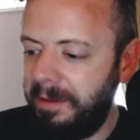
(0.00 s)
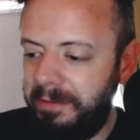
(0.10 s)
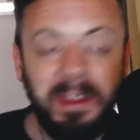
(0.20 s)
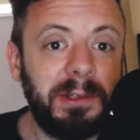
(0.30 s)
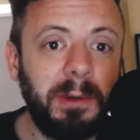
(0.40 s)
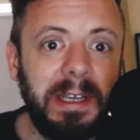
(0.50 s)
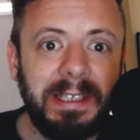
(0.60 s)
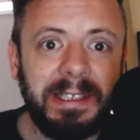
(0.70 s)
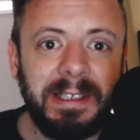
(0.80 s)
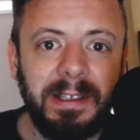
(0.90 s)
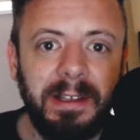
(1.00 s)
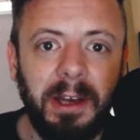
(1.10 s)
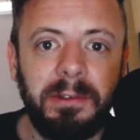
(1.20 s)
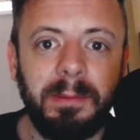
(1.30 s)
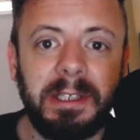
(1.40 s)
for this week's
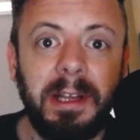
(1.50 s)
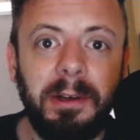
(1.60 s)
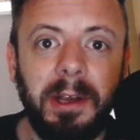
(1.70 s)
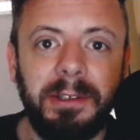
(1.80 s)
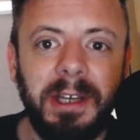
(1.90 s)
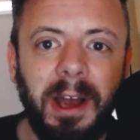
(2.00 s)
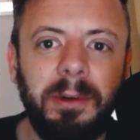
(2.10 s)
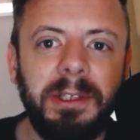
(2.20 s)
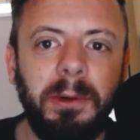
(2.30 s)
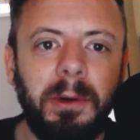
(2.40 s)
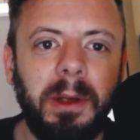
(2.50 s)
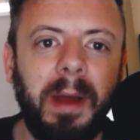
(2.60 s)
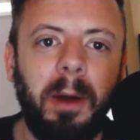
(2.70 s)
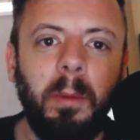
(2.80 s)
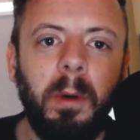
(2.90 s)
Notes from a Slow Coach, I want to talk
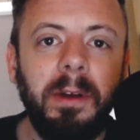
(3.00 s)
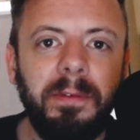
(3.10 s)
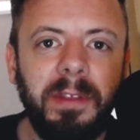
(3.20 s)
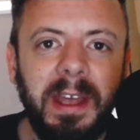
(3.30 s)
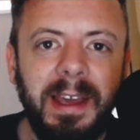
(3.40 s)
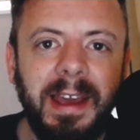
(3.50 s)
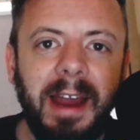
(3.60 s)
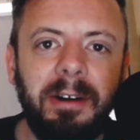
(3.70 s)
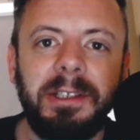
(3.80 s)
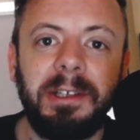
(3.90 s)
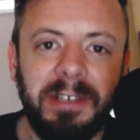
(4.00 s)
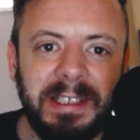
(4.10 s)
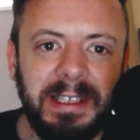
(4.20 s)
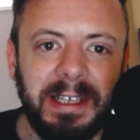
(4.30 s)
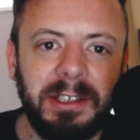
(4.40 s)
about one of the
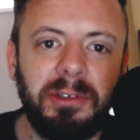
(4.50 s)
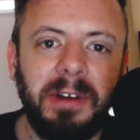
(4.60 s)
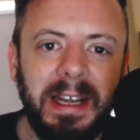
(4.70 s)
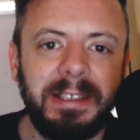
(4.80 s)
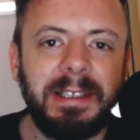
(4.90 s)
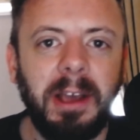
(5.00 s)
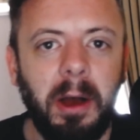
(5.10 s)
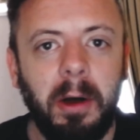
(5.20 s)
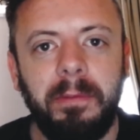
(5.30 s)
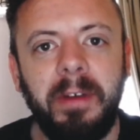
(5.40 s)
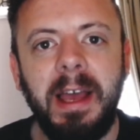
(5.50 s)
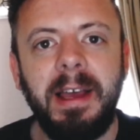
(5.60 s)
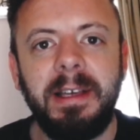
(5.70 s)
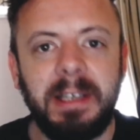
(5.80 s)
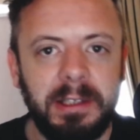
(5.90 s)
characteristic traits of
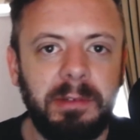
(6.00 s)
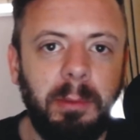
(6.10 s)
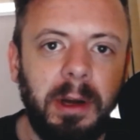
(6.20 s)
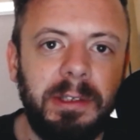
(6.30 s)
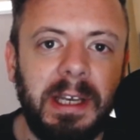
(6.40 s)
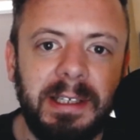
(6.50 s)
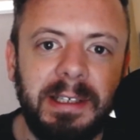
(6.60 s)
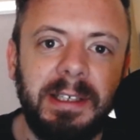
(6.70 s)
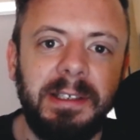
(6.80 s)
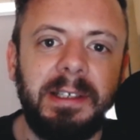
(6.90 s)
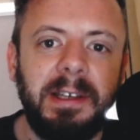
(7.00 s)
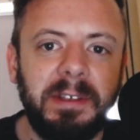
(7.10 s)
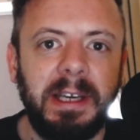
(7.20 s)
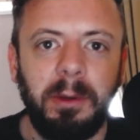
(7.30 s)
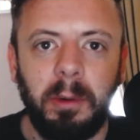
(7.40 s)
sensory processing
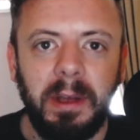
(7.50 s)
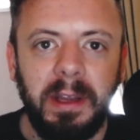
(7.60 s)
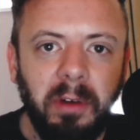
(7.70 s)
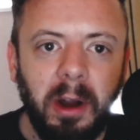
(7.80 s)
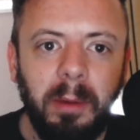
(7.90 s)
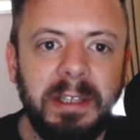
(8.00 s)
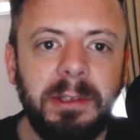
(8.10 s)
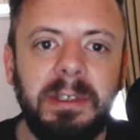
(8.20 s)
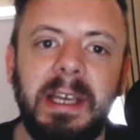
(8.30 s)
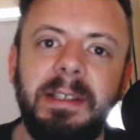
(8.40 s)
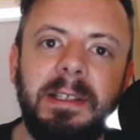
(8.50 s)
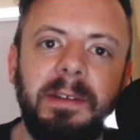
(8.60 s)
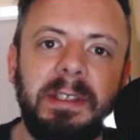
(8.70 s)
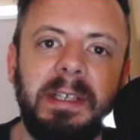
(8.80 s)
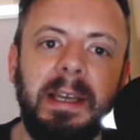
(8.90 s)
sensitivity or environmental
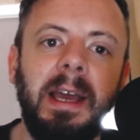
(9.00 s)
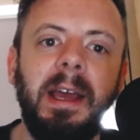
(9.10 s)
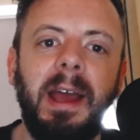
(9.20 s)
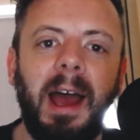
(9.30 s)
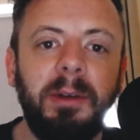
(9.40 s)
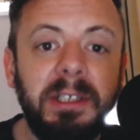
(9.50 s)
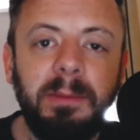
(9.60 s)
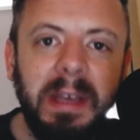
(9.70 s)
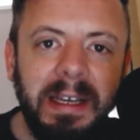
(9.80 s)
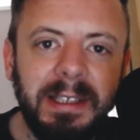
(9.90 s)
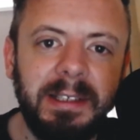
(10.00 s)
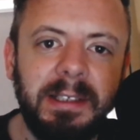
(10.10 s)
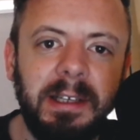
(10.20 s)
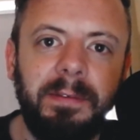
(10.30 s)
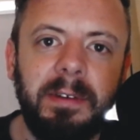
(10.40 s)
sensitivity, which is being
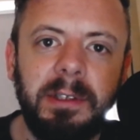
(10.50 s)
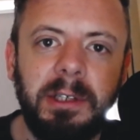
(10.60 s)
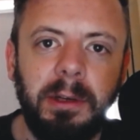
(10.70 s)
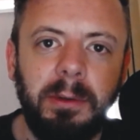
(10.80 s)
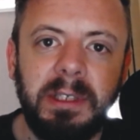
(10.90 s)
sensitive to